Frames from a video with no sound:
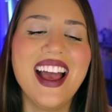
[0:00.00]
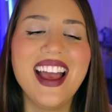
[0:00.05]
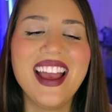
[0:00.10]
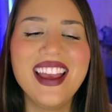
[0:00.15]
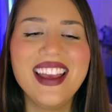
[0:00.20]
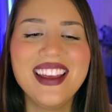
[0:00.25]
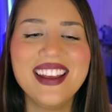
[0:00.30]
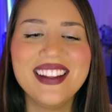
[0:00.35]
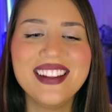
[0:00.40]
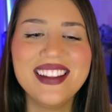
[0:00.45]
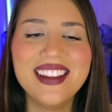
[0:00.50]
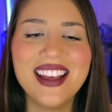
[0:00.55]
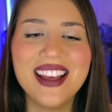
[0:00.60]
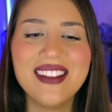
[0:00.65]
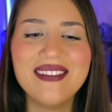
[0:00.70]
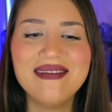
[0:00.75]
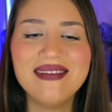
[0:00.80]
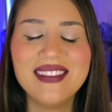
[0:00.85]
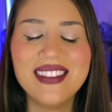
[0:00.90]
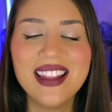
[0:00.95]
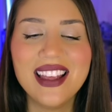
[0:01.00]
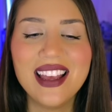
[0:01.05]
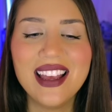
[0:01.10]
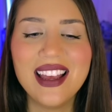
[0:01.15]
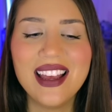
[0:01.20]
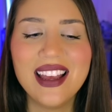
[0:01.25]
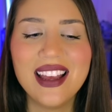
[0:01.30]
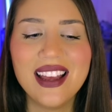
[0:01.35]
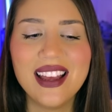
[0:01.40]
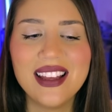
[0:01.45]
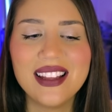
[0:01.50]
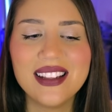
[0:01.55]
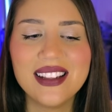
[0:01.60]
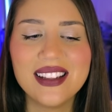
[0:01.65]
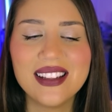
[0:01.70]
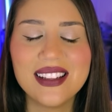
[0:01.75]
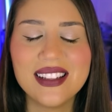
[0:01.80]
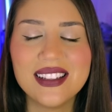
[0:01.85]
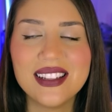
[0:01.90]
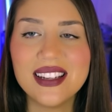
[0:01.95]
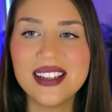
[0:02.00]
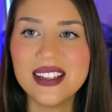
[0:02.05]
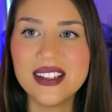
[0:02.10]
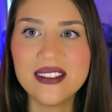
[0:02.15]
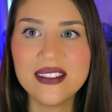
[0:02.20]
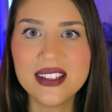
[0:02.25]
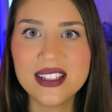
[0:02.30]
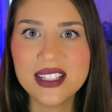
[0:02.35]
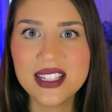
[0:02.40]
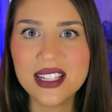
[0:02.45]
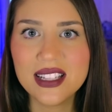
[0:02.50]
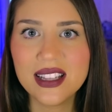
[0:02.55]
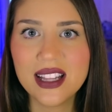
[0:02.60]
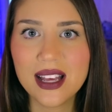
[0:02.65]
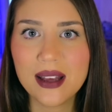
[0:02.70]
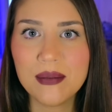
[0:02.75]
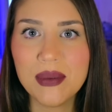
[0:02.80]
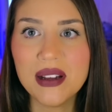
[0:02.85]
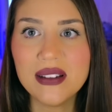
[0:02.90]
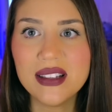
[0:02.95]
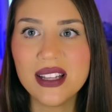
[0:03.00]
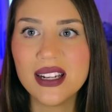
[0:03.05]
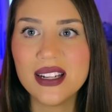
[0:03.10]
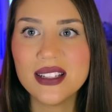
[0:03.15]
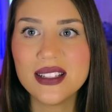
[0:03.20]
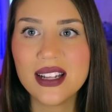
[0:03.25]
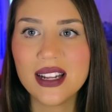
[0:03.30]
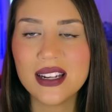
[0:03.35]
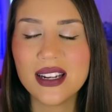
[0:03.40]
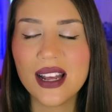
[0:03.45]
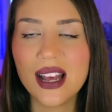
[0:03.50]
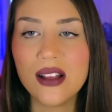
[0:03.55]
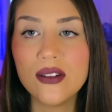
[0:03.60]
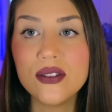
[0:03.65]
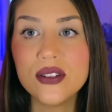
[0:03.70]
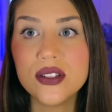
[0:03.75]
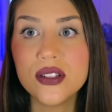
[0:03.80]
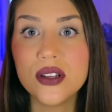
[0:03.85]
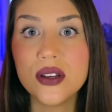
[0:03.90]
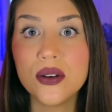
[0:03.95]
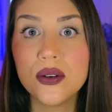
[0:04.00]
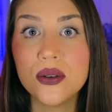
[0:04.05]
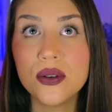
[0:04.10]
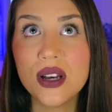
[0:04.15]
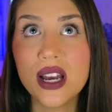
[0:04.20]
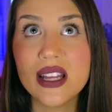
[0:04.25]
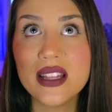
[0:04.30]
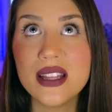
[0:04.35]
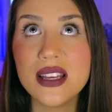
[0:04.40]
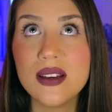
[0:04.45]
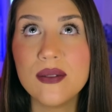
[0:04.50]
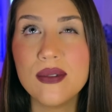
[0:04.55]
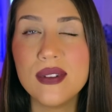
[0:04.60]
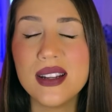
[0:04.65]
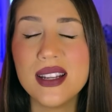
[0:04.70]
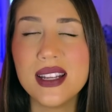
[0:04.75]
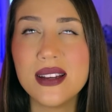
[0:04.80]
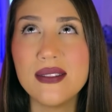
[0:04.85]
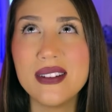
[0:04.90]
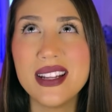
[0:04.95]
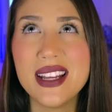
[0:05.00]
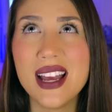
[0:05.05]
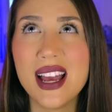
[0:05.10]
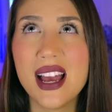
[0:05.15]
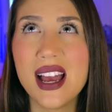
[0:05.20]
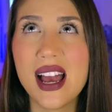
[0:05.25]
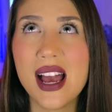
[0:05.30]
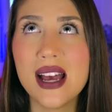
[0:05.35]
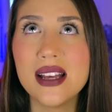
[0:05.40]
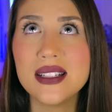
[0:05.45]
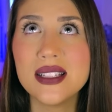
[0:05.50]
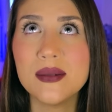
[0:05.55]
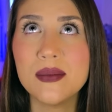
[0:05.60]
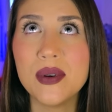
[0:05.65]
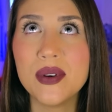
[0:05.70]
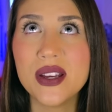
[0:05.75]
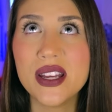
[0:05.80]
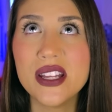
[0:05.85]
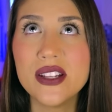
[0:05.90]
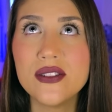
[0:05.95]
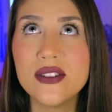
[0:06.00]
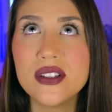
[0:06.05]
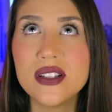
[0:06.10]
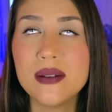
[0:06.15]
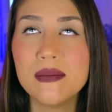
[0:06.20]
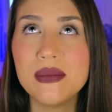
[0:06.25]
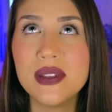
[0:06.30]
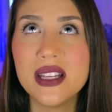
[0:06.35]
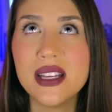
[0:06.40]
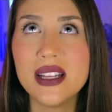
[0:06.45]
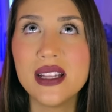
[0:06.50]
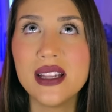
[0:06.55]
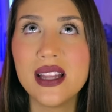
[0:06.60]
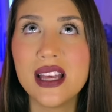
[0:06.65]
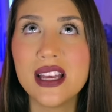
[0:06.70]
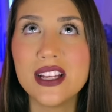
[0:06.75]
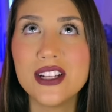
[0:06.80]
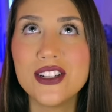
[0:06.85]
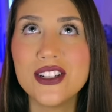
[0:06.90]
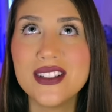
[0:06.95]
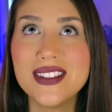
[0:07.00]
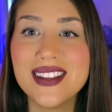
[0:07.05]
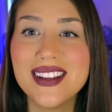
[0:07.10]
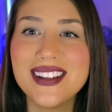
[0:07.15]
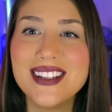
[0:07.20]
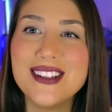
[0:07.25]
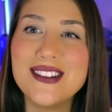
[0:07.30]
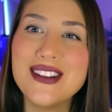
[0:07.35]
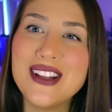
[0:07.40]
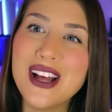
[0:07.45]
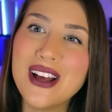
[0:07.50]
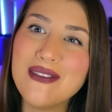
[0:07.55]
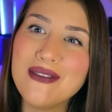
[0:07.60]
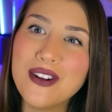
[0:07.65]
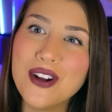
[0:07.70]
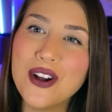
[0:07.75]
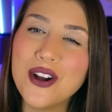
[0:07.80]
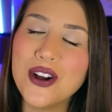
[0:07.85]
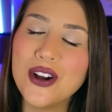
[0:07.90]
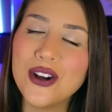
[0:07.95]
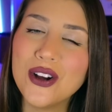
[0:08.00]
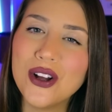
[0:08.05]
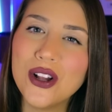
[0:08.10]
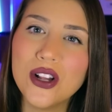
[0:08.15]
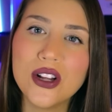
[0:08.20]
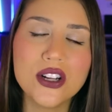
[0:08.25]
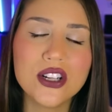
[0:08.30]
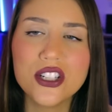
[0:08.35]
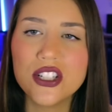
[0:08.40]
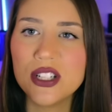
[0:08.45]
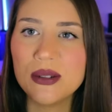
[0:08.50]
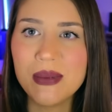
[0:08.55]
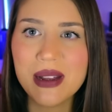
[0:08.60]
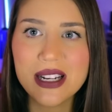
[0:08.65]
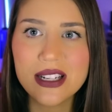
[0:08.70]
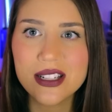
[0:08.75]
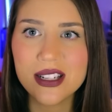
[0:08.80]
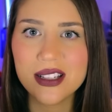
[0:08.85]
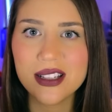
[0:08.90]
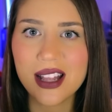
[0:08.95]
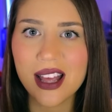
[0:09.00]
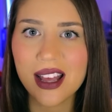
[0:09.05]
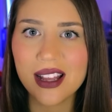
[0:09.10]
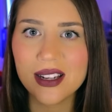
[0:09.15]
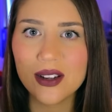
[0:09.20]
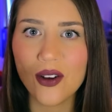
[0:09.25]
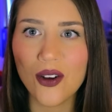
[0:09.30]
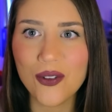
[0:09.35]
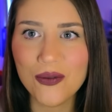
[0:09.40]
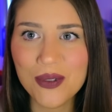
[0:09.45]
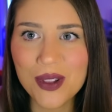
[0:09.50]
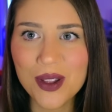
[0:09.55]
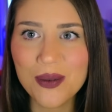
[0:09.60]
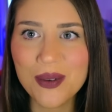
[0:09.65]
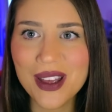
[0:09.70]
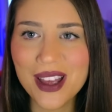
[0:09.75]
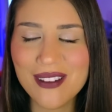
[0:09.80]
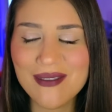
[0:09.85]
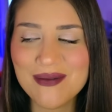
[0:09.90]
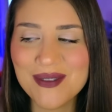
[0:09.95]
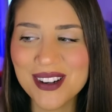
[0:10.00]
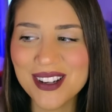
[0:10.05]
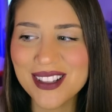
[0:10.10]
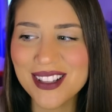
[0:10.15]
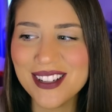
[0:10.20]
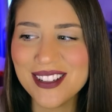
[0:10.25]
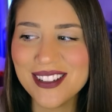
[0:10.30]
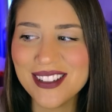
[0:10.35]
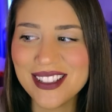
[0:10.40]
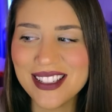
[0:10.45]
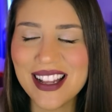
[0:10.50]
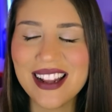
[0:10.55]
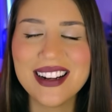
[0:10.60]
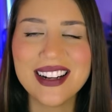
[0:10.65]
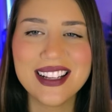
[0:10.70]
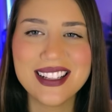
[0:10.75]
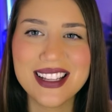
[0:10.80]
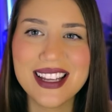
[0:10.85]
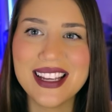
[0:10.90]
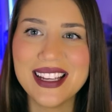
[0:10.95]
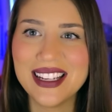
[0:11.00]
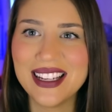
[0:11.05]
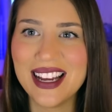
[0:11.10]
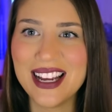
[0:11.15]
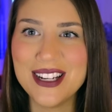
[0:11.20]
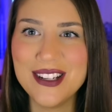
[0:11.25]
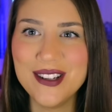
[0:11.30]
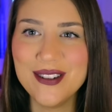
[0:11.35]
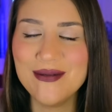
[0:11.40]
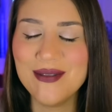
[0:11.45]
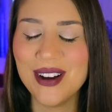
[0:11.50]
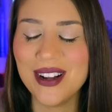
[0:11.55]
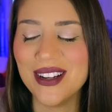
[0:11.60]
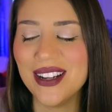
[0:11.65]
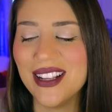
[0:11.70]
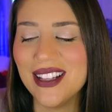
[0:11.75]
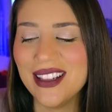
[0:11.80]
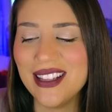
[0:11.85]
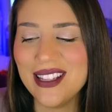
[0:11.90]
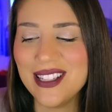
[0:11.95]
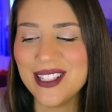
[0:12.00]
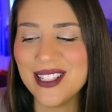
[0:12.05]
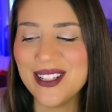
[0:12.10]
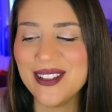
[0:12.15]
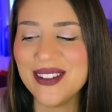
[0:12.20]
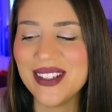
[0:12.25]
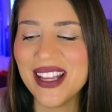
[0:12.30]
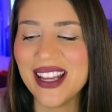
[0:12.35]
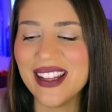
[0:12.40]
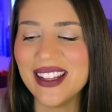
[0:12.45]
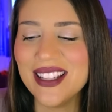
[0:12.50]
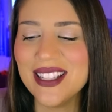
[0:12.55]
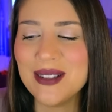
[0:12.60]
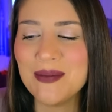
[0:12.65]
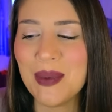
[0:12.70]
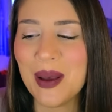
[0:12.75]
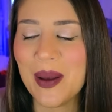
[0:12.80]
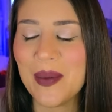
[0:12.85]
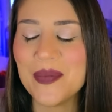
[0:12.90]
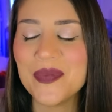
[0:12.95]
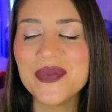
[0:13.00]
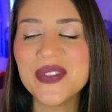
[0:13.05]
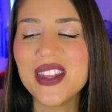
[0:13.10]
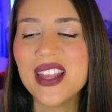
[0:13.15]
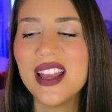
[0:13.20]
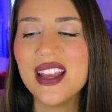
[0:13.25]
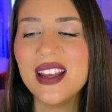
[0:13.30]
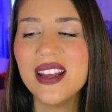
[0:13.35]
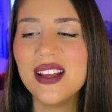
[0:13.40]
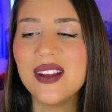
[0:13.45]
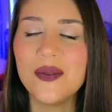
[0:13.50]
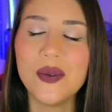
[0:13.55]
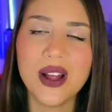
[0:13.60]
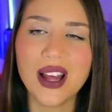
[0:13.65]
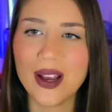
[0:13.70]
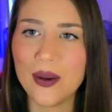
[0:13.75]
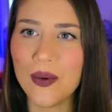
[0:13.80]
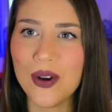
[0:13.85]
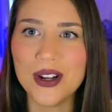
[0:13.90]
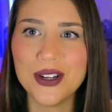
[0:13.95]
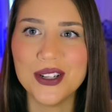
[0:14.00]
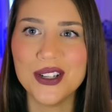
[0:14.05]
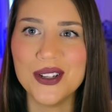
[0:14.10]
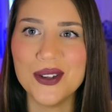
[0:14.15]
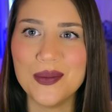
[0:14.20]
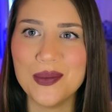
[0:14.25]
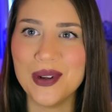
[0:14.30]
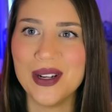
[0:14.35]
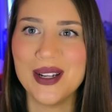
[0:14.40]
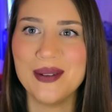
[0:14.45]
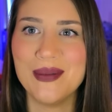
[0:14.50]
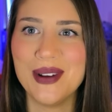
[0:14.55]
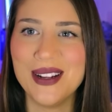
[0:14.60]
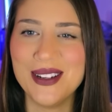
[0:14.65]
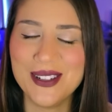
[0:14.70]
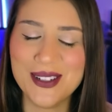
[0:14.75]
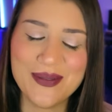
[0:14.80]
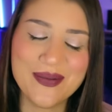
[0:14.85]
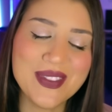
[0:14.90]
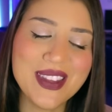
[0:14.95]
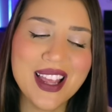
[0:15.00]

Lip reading: And the interesting thing about that is that also, I think when he asked about kids or something, like she said, you'll have a girl, or she mentioned that. Hopefully we have more than just that, because I do want at least two kids, but, well, I want two pretty much.